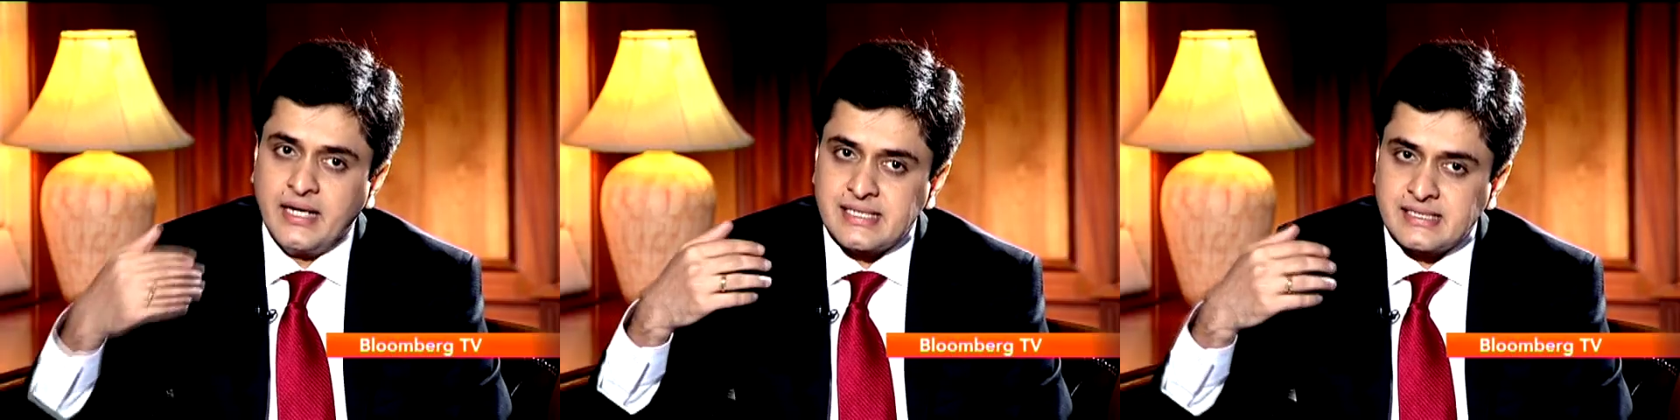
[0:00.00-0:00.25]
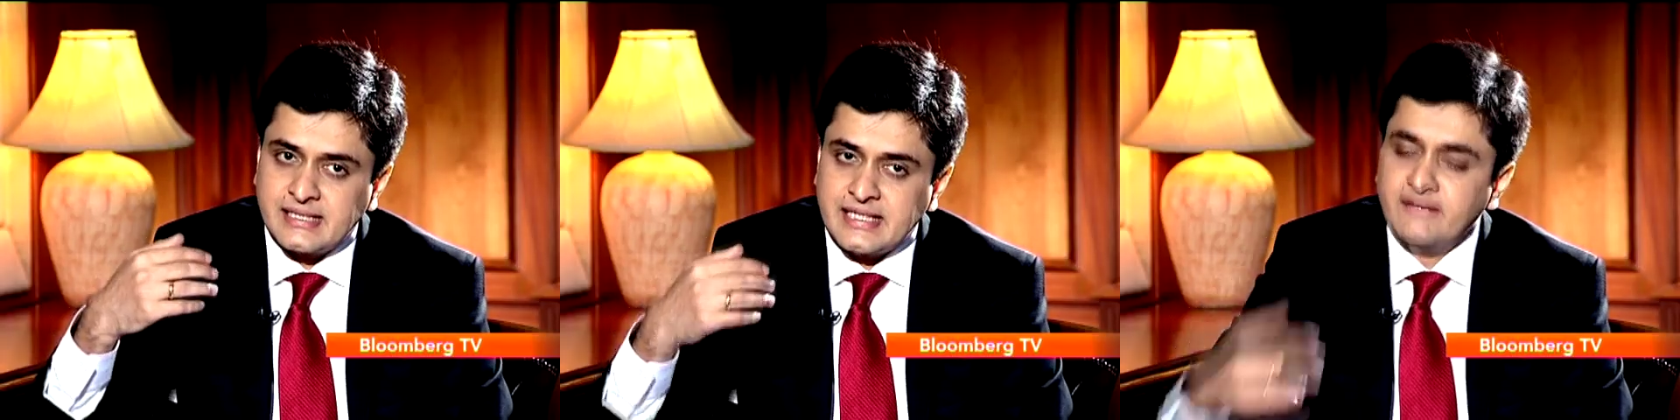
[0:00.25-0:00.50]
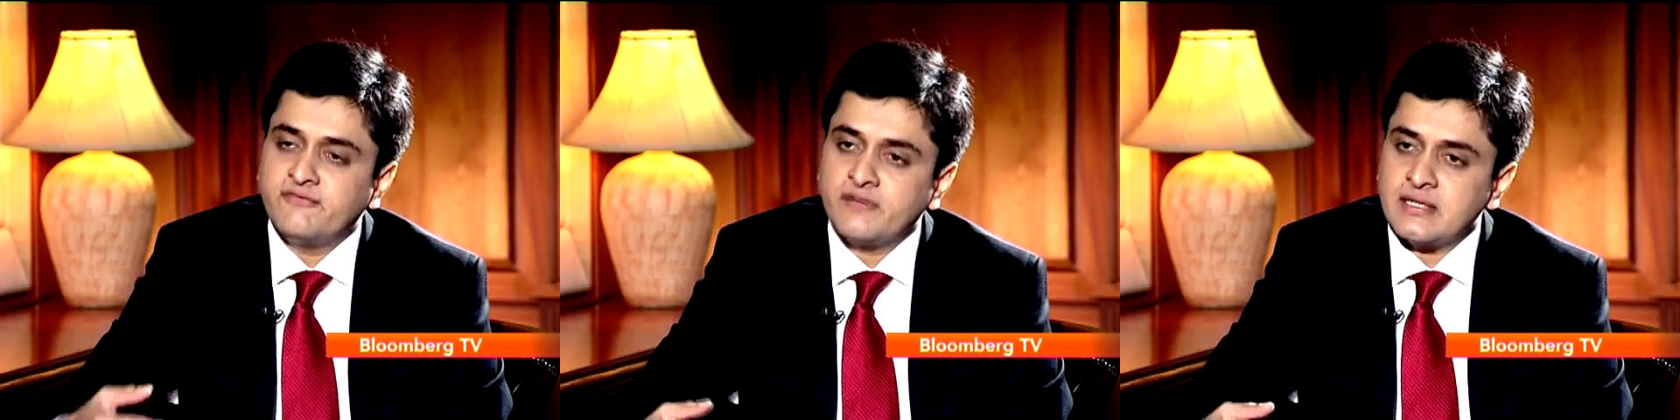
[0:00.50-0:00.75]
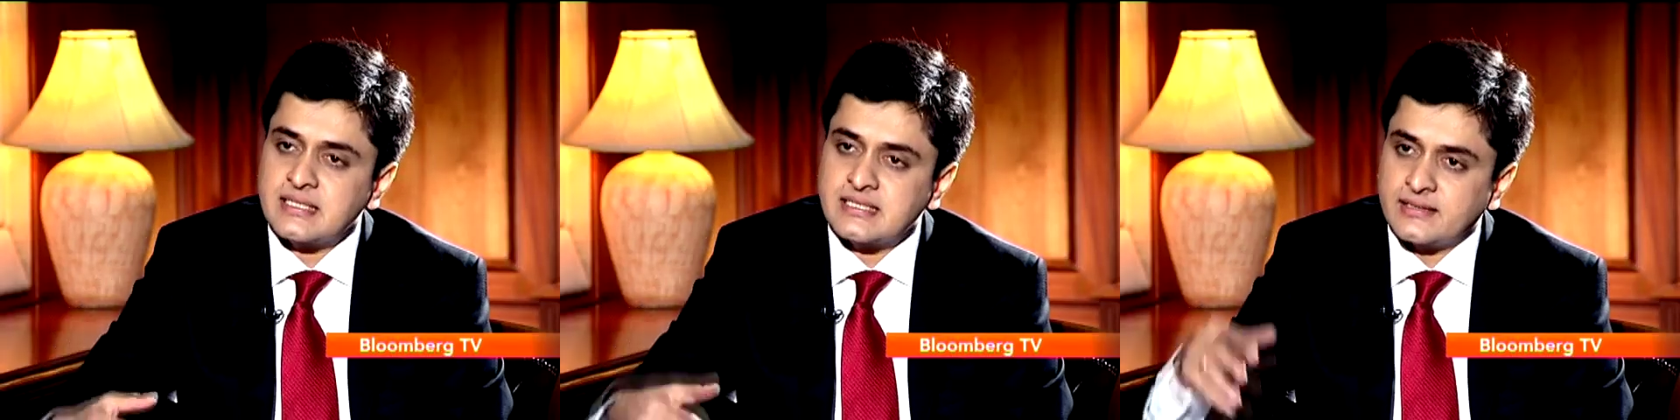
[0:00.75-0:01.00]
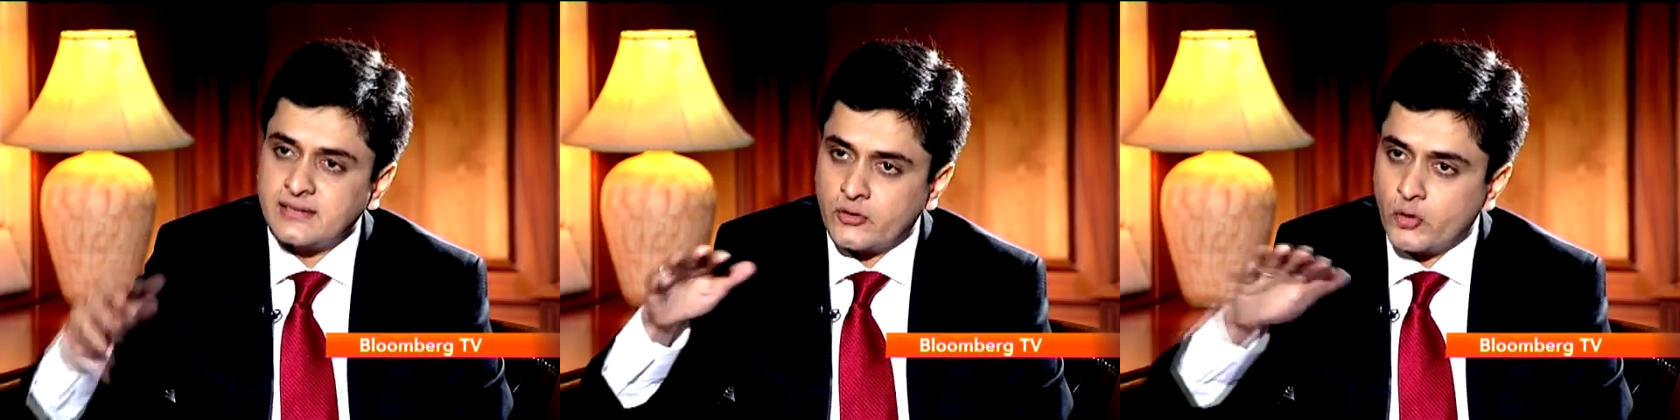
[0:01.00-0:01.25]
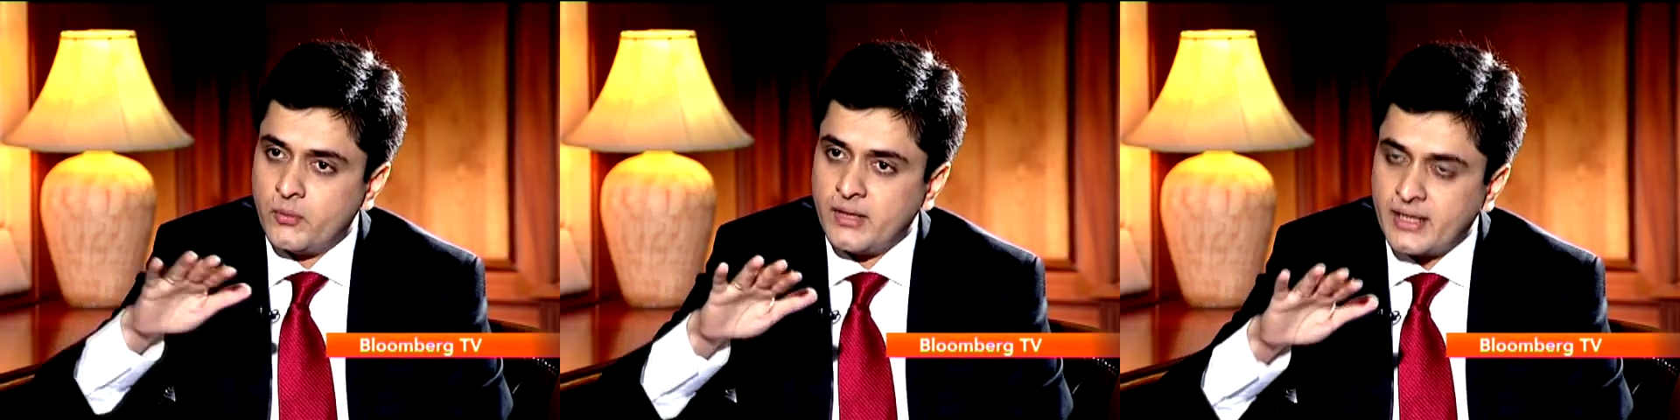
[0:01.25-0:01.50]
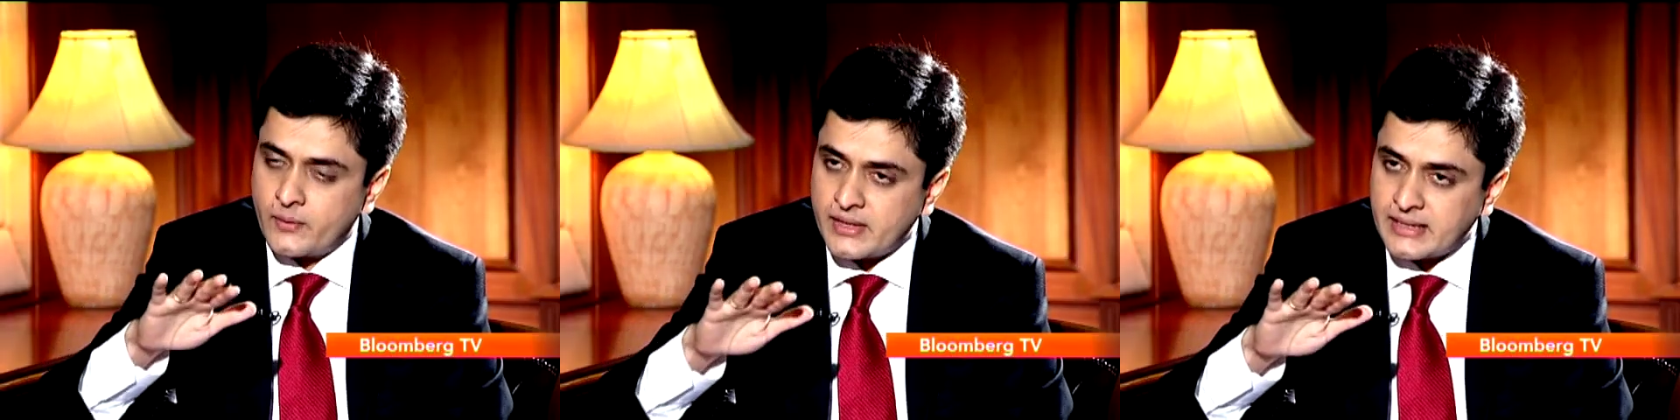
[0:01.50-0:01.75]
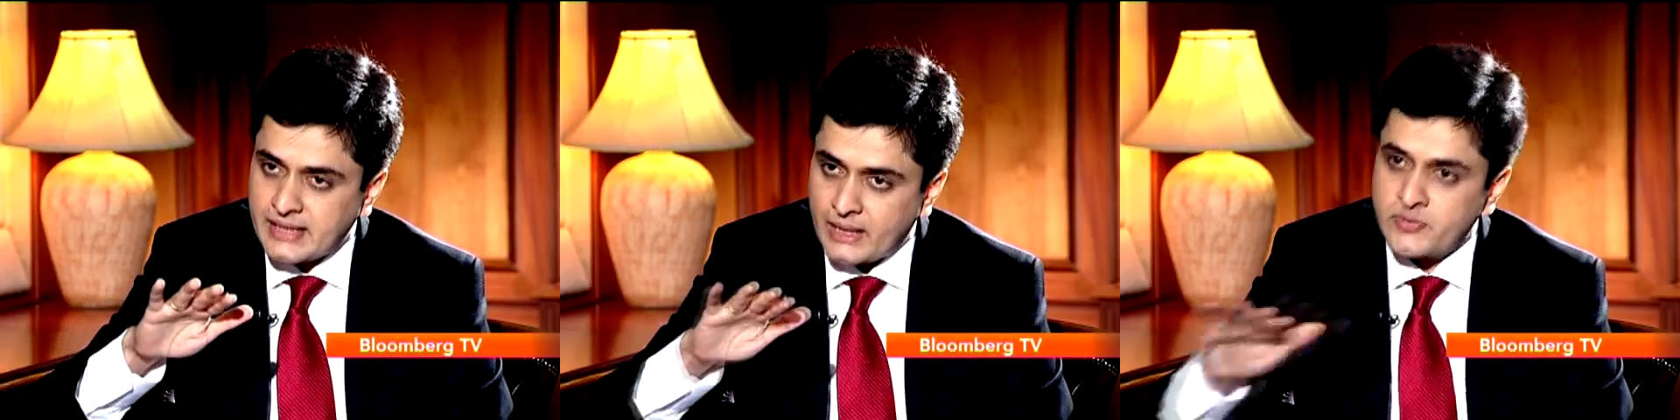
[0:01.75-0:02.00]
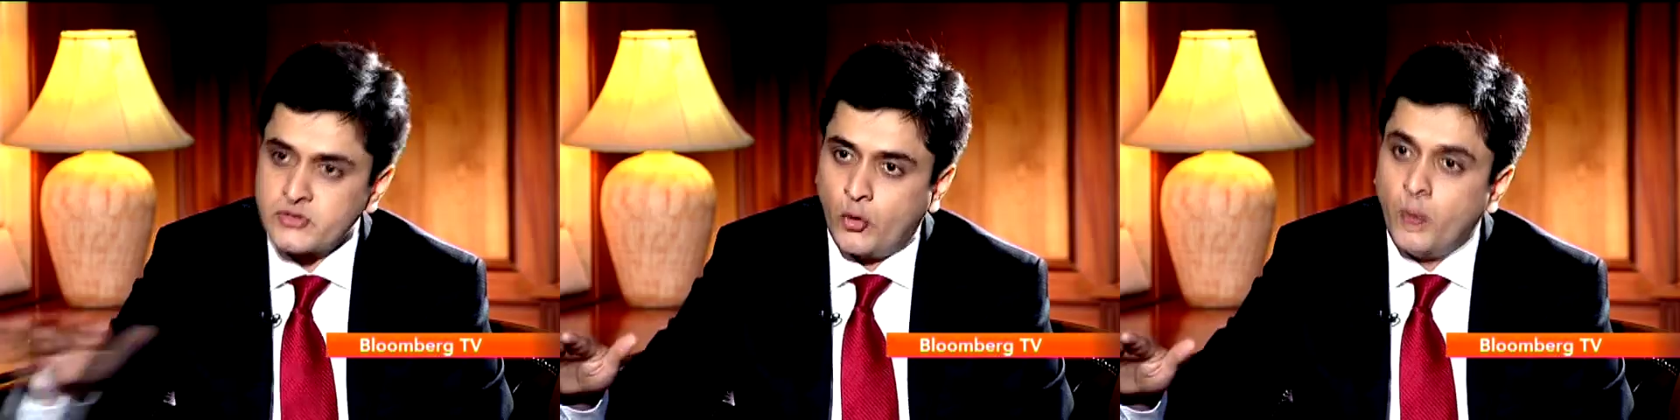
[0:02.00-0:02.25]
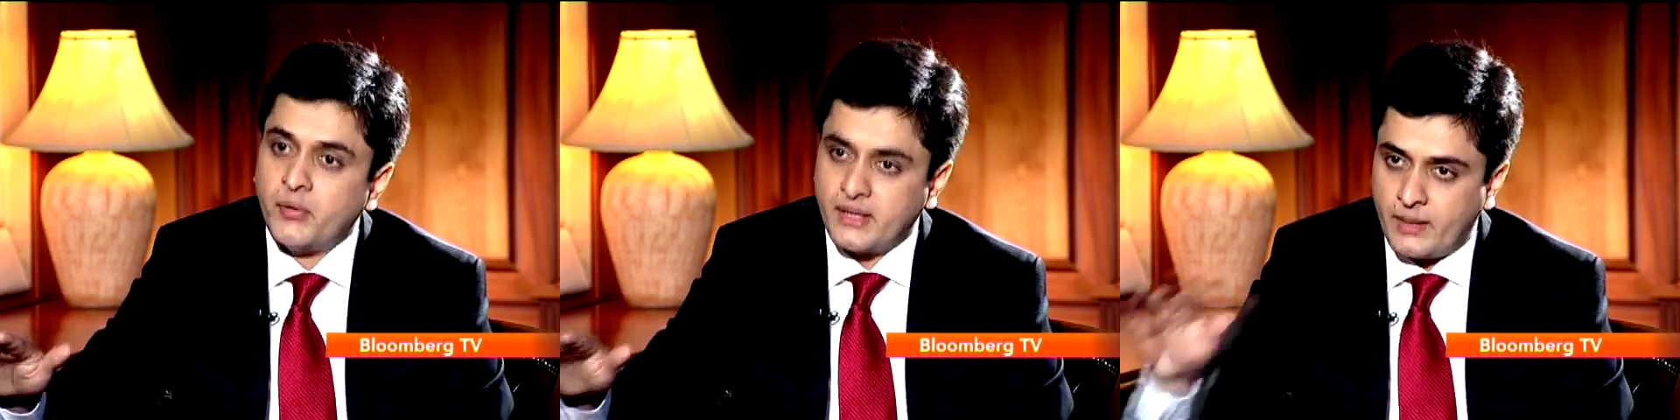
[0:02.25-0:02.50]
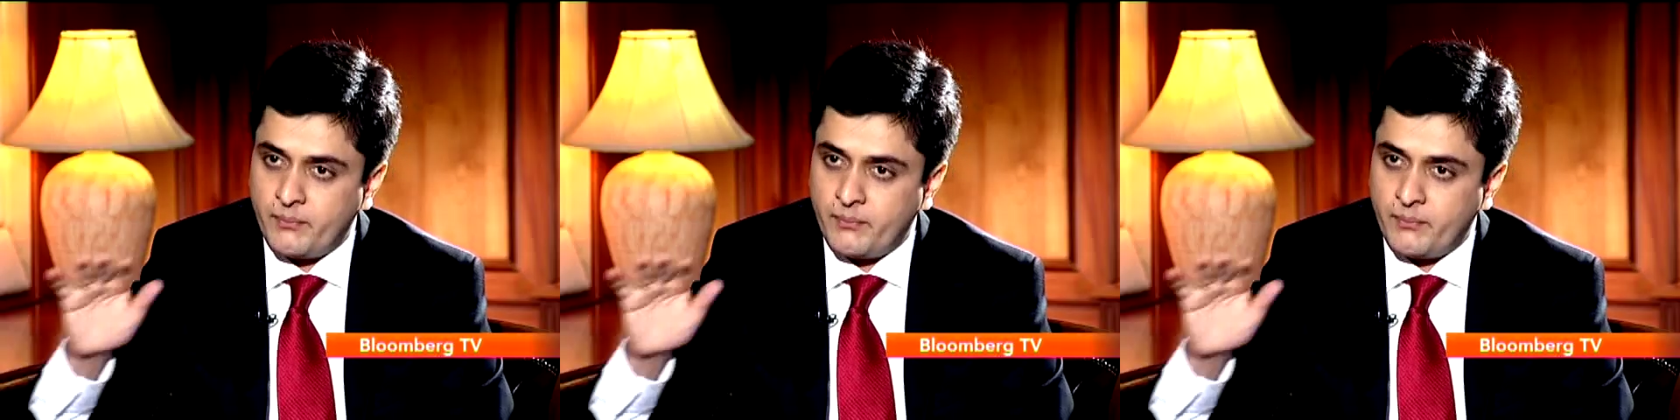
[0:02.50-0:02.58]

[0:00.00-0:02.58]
Is the inference that the global liquidity tap has opened